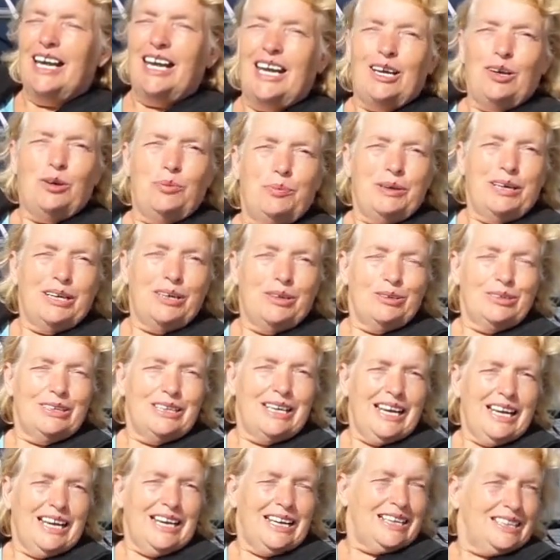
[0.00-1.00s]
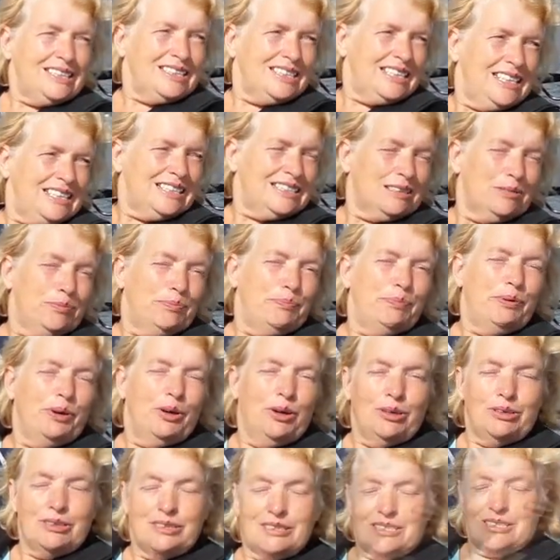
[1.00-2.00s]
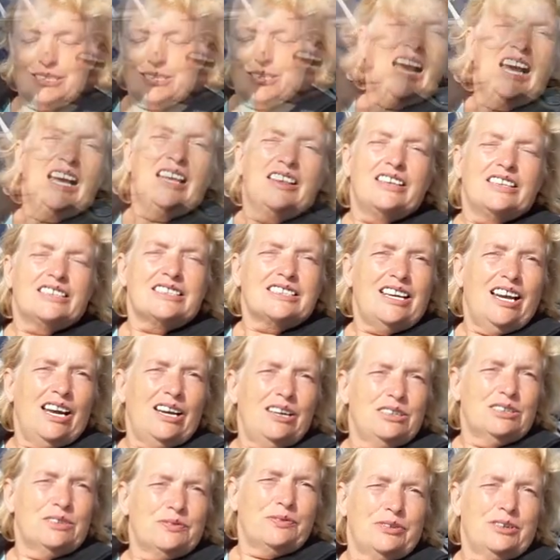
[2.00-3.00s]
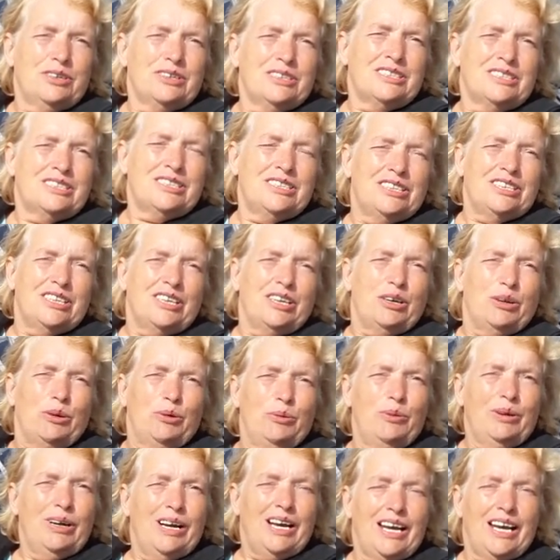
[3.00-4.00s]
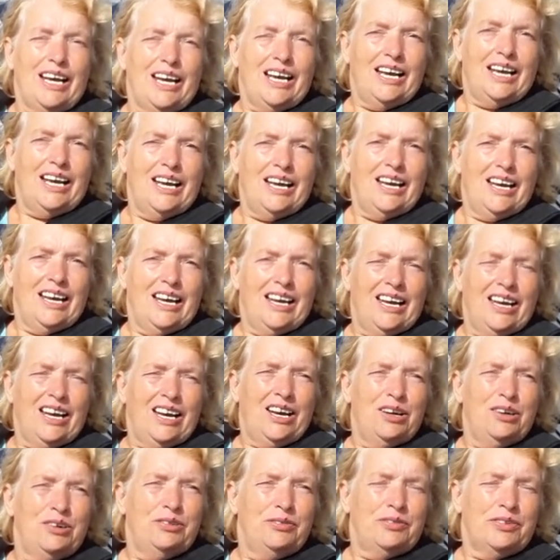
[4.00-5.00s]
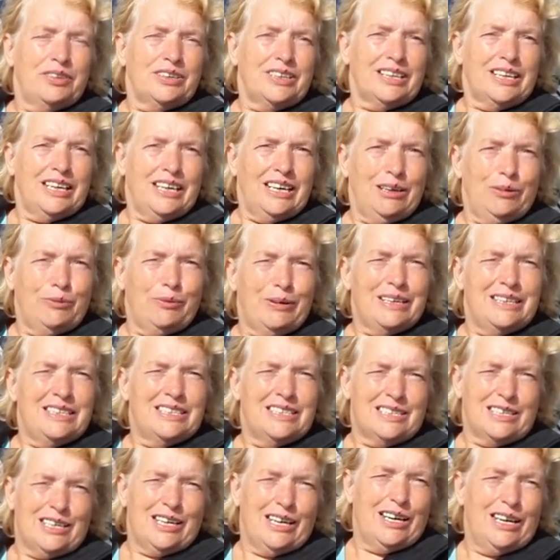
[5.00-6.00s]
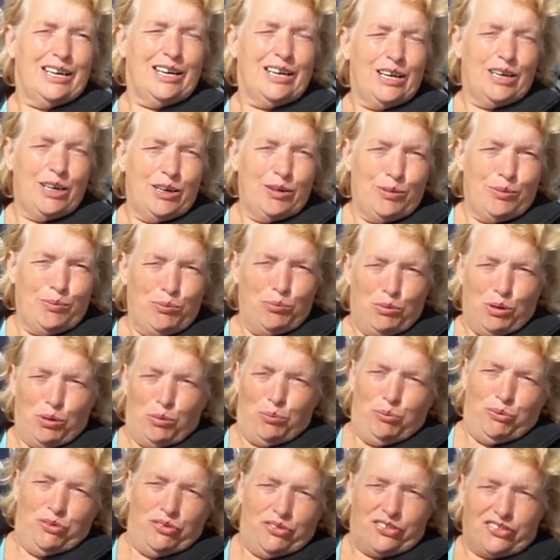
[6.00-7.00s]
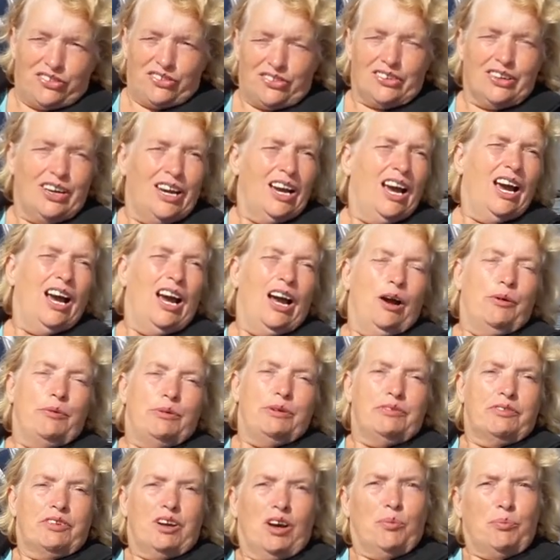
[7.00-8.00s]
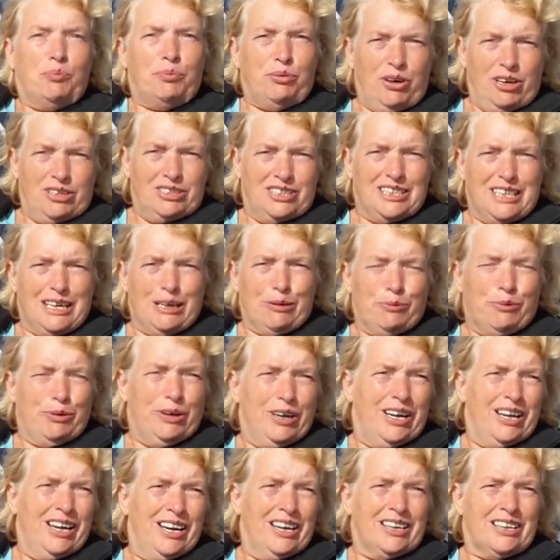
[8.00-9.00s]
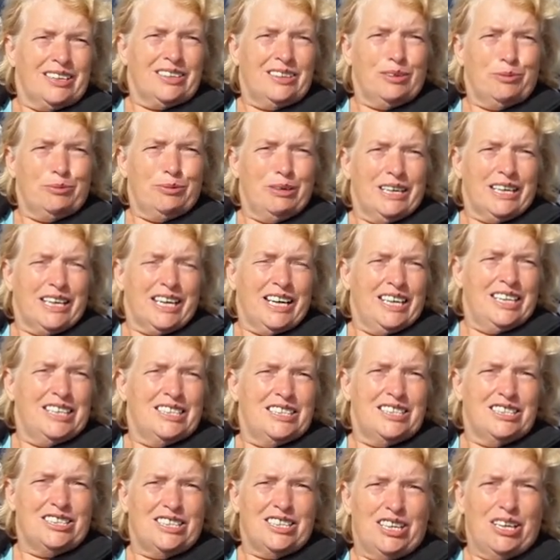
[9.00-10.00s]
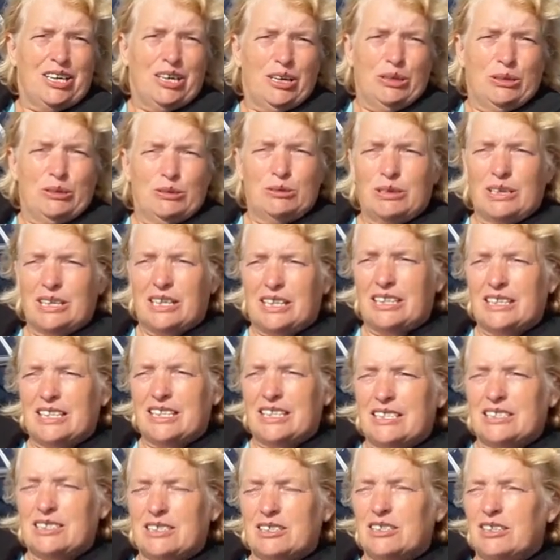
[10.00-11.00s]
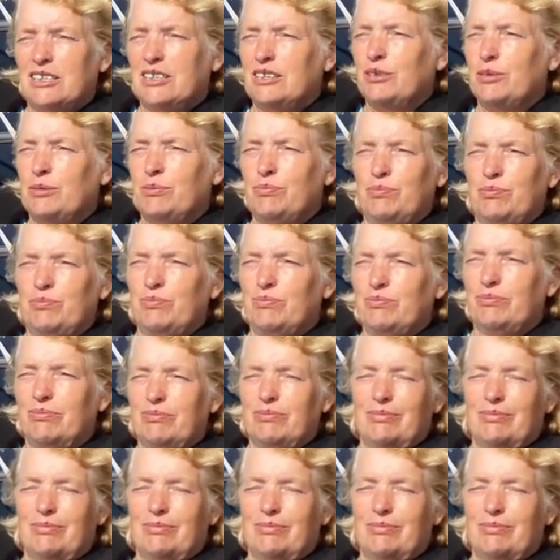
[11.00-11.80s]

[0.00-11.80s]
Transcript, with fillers: it'll be a good night, a season. But there's loads for us to do uh, over the winter months. We've got project work that we're going to do. There's a um,